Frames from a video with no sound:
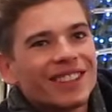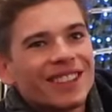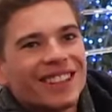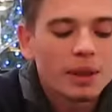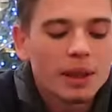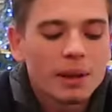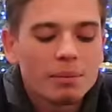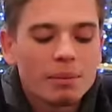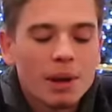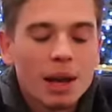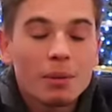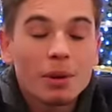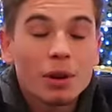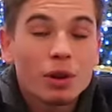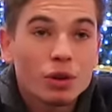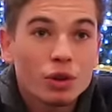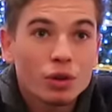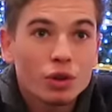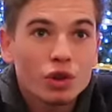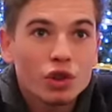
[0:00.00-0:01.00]
Then maybe
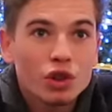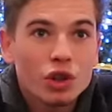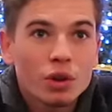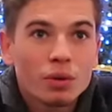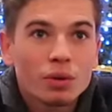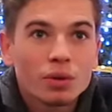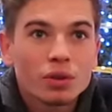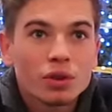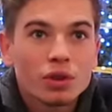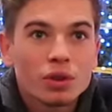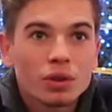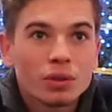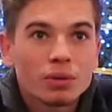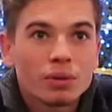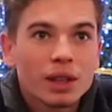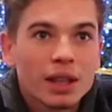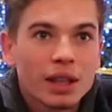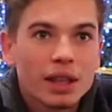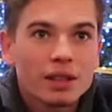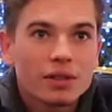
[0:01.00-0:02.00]
gonna do a shoot
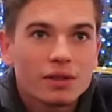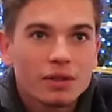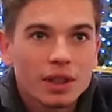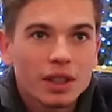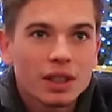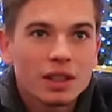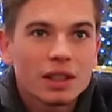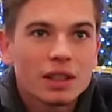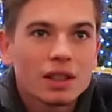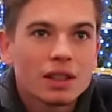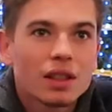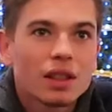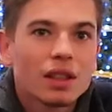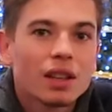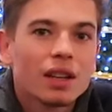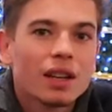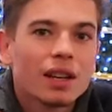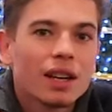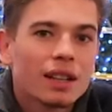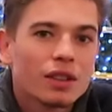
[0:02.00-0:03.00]
with the SVs
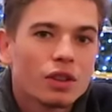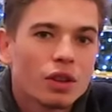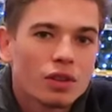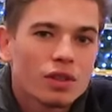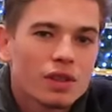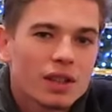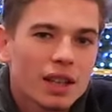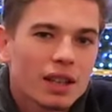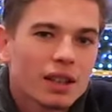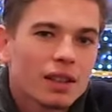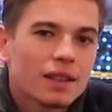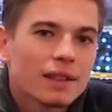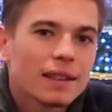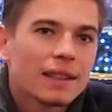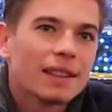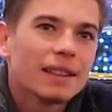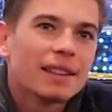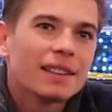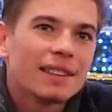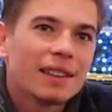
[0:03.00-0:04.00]
and
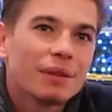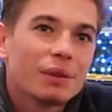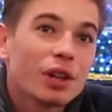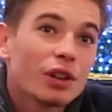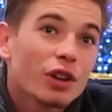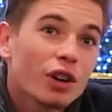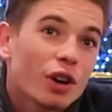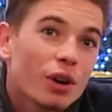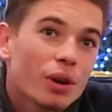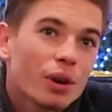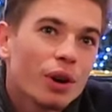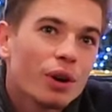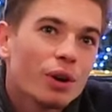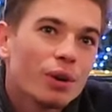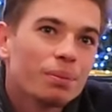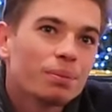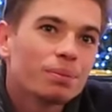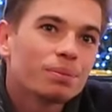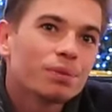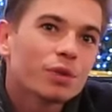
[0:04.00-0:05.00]
Donze. Then we're gonna go
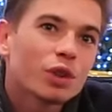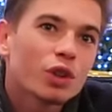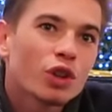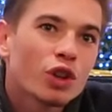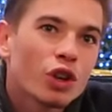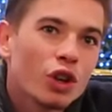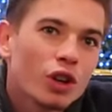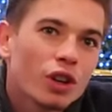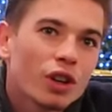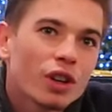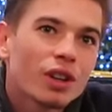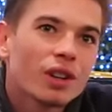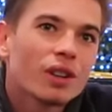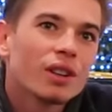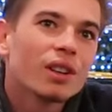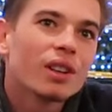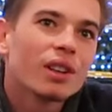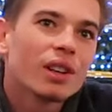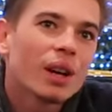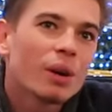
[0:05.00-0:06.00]
home, cook,
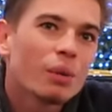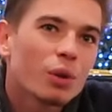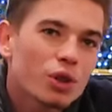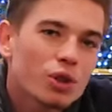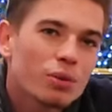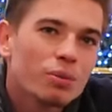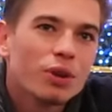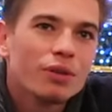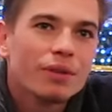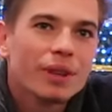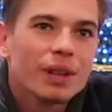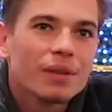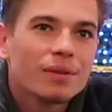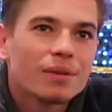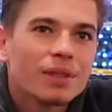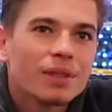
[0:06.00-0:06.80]
and watch a movie.